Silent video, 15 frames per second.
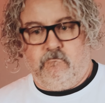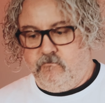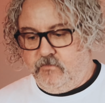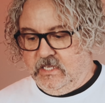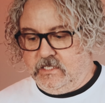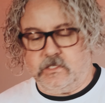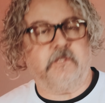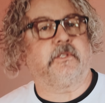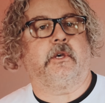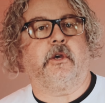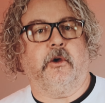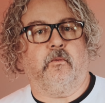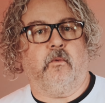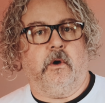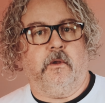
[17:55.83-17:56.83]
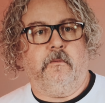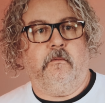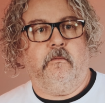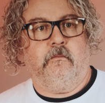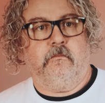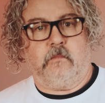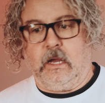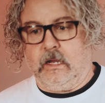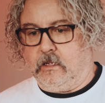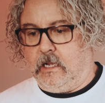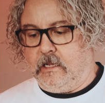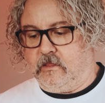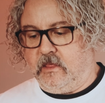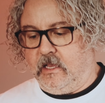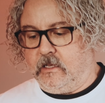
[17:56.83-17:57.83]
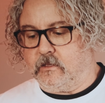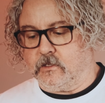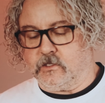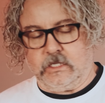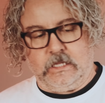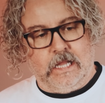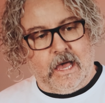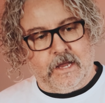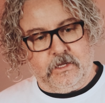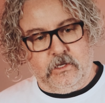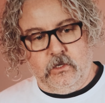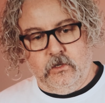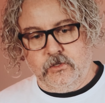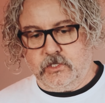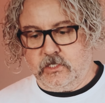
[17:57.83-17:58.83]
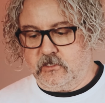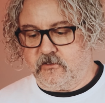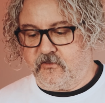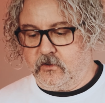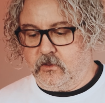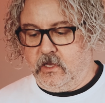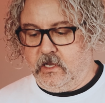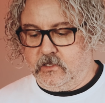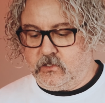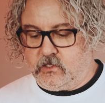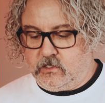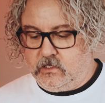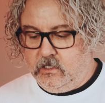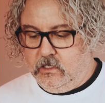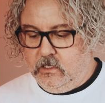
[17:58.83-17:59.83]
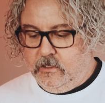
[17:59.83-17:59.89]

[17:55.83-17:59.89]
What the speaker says: This is a good one. I think there's a lot of uses for this.